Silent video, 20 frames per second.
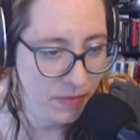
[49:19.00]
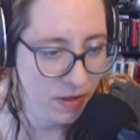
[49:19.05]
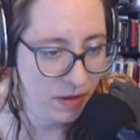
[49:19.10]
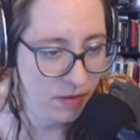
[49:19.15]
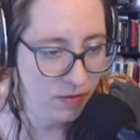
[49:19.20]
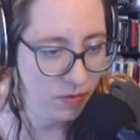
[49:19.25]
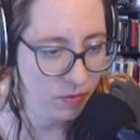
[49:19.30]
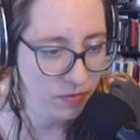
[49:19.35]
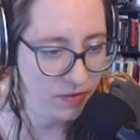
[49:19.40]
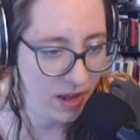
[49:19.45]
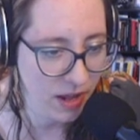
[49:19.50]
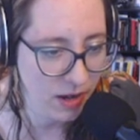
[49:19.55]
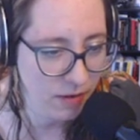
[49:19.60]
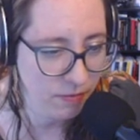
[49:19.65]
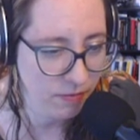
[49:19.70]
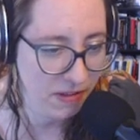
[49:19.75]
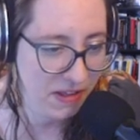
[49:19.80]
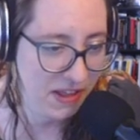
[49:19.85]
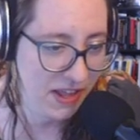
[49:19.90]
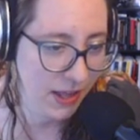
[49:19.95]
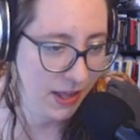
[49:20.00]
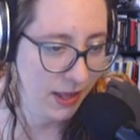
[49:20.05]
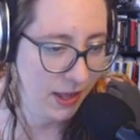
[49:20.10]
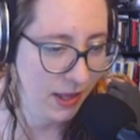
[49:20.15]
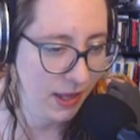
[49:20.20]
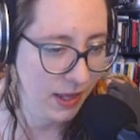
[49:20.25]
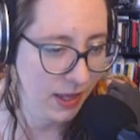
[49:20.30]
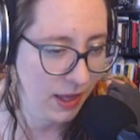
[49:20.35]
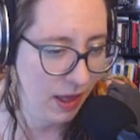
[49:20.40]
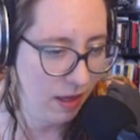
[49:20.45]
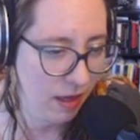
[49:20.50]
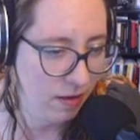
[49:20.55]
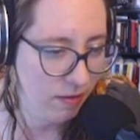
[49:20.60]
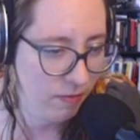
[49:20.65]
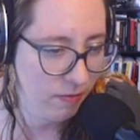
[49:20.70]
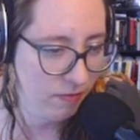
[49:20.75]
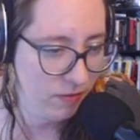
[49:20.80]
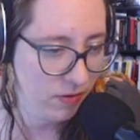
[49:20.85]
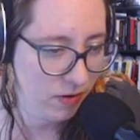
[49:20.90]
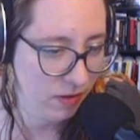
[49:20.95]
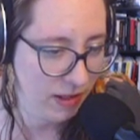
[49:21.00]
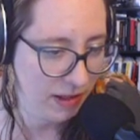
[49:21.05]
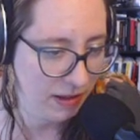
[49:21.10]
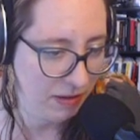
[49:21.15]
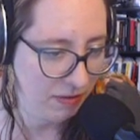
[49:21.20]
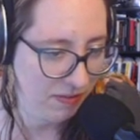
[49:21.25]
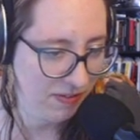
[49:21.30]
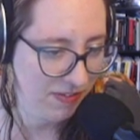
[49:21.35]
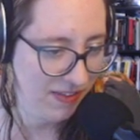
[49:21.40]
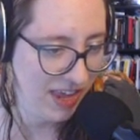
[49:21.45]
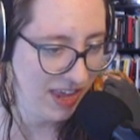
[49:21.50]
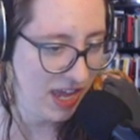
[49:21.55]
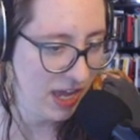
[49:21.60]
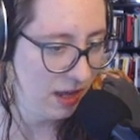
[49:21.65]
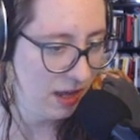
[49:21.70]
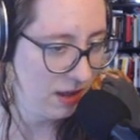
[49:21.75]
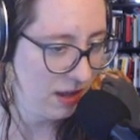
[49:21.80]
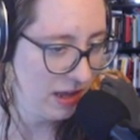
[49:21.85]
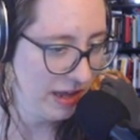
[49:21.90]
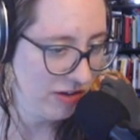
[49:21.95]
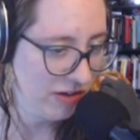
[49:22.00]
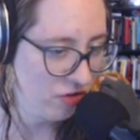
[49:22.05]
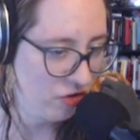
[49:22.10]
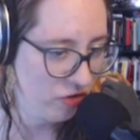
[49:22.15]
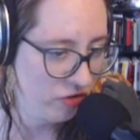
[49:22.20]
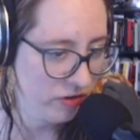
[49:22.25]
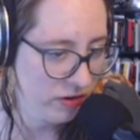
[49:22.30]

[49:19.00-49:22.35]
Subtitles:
So it's kind of like F to like a C ish,